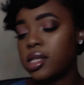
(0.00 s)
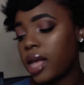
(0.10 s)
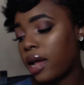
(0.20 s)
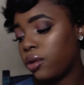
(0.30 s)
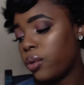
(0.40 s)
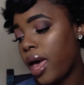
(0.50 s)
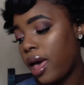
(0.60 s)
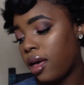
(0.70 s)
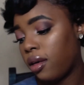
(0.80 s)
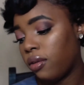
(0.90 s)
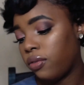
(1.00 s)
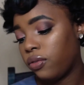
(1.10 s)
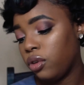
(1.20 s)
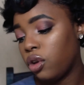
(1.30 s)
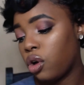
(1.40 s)
I do have,
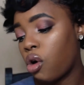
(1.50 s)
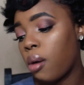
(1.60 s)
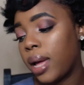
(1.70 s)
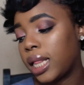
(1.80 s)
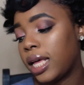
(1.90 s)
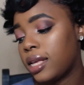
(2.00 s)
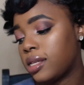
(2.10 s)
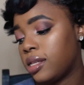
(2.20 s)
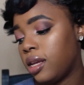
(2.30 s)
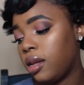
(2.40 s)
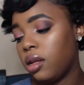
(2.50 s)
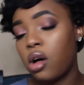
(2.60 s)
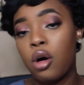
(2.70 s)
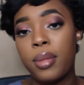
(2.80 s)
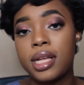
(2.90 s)
you know, all my classes in it,
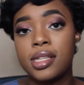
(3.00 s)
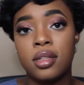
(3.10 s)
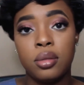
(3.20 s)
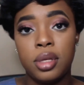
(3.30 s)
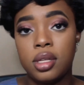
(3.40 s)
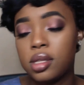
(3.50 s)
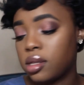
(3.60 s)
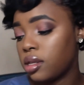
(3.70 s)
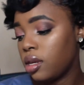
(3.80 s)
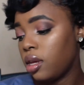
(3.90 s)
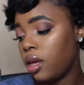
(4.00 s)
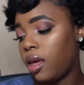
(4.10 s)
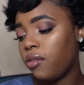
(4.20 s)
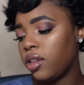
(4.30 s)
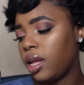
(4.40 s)
all my syllabus,
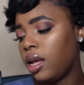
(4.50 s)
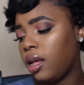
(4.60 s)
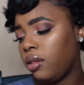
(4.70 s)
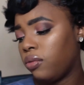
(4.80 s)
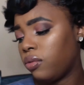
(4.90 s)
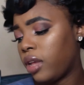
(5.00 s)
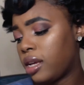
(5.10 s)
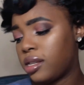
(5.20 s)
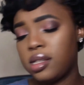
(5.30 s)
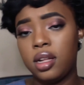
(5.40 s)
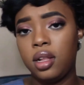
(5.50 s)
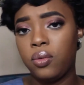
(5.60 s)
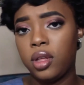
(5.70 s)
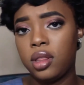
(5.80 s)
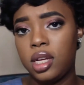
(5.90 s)
everything that's dealing
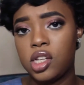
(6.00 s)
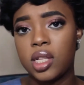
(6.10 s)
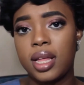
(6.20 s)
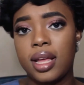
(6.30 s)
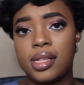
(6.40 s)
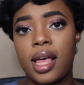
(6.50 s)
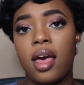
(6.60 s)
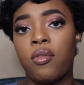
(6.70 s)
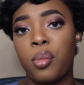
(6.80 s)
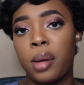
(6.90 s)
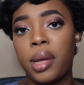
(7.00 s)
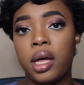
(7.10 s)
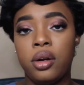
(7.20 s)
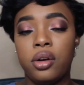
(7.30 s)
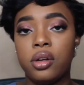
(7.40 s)
with each class I have in my
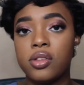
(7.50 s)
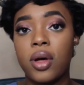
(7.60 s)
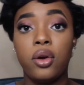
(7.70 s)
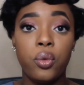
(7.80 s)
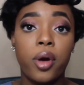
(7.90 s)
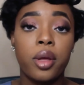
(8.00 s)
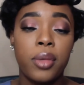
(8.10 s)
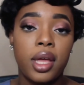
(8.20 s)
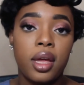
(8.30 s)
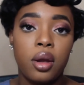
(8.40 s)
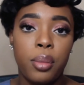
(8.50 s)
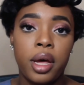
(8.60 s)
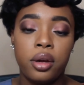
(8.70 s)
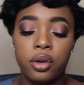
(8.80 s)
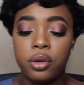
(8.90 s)
binder. So I do recommend getting a
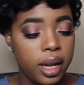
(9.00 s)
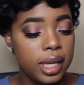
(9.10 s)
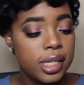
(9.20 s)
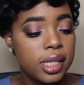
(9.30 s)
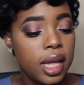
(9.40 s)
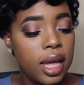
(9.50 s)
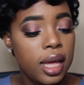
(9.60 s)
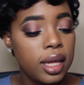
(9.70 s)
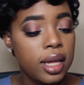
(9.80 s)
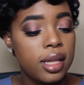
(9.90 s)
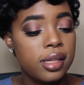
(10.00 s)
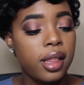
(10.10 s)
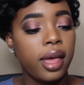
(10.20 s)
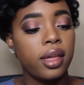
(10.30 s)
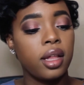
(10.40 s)
binder. Next thing is
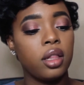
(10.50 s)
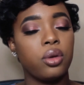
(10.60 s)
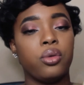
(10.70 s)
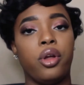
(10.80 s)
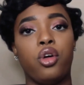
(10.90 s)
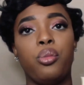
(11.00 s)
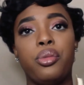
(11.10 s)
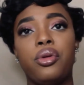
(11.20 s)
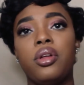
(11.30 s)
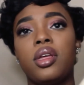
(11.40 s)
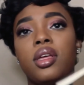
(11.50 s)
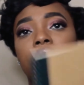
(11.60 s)
like a little notebook.